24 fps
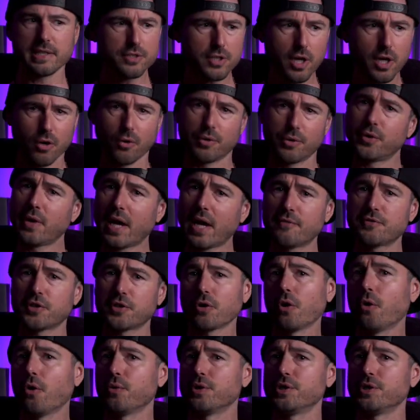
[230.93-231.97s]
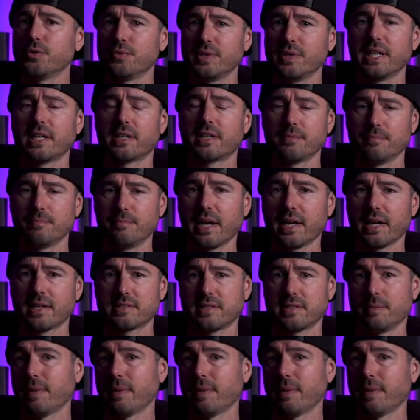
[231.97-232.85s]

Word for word: No, you have your own unique mix.